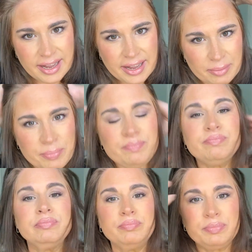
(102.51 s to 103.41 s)
I
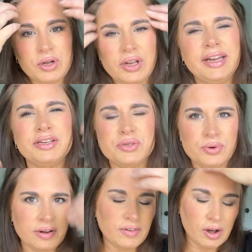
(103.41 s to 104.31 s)
pull it
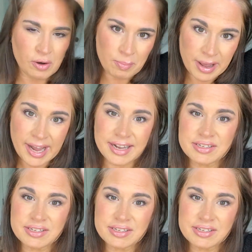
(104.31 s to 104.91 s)
sort of all back